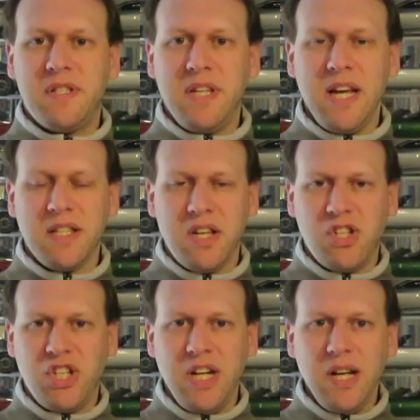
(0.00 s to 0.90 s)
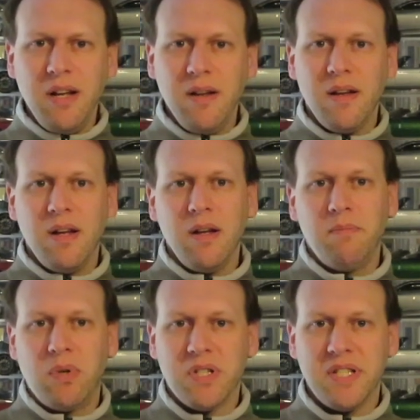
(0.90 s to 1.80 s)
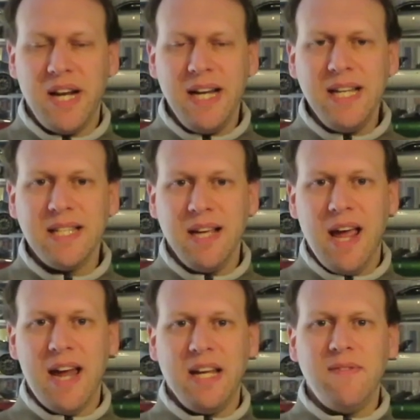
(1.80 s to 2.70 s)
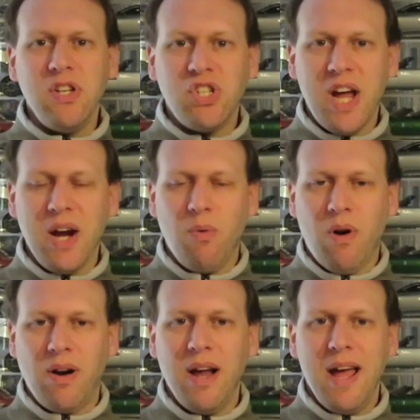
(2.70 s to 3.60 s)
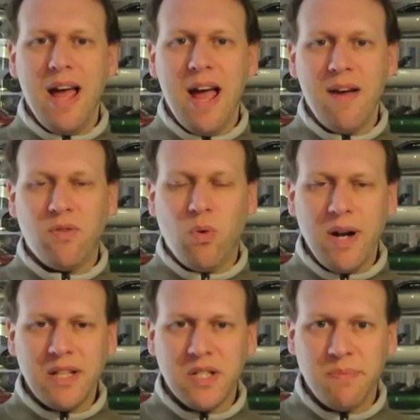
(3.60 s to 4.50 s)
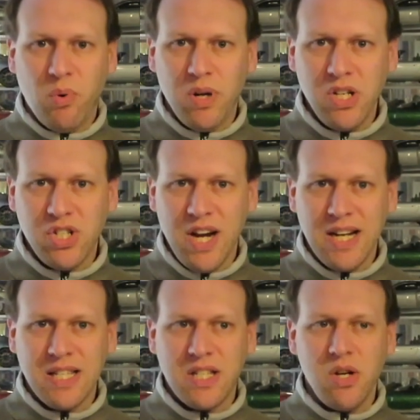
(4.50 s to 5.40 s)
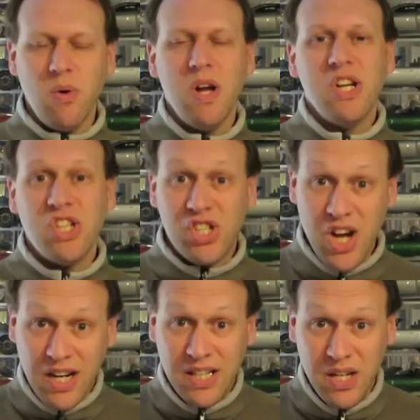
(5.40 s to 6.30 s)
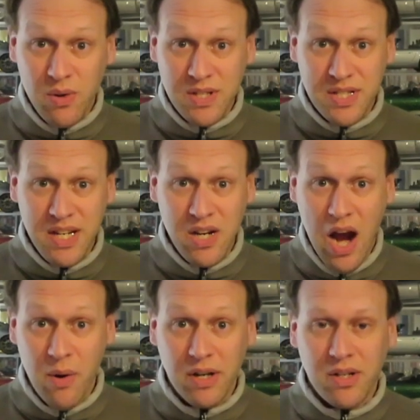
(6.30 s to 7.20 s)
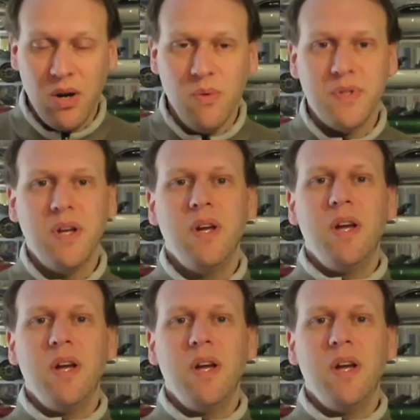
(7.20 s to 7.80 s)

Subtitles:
DS Techeetah, Mercedes, and even Jaguar have quite the sporting chance to shock you and see how it goes.